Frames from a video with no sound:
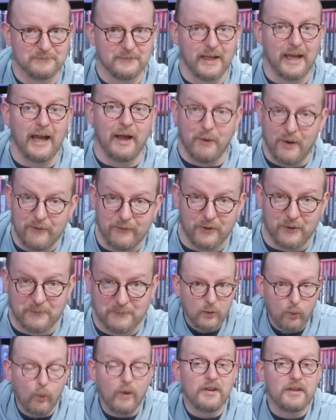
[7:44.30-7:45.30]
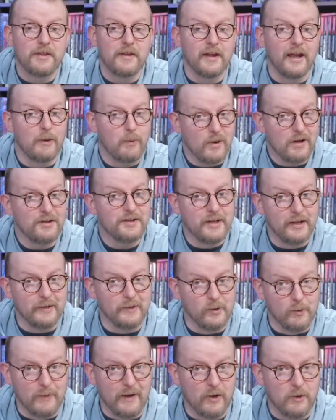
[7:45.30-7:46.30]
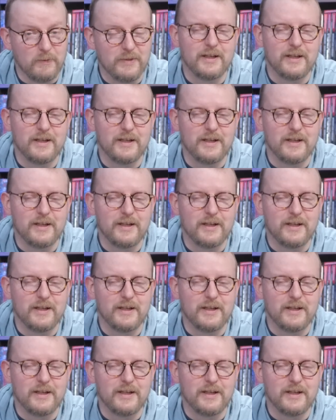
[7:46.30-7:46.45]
However, one thing I will tell you about,